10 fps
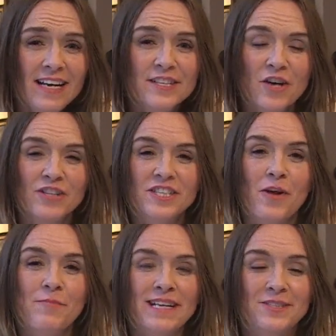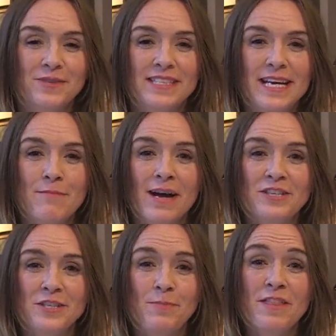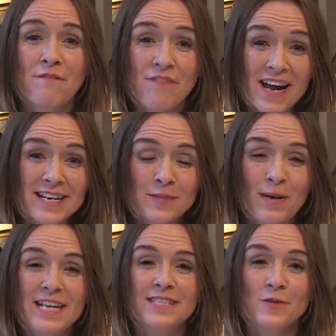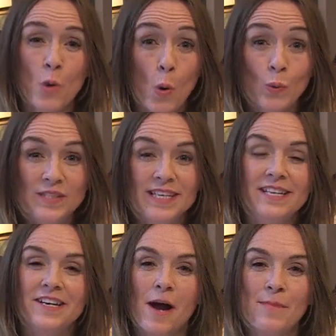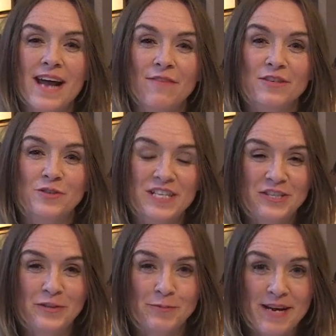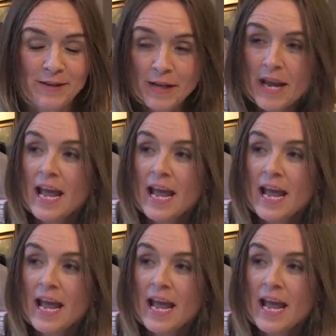in downtown Mexico City might just be the finest place in the whole city to come and have a traditional meal.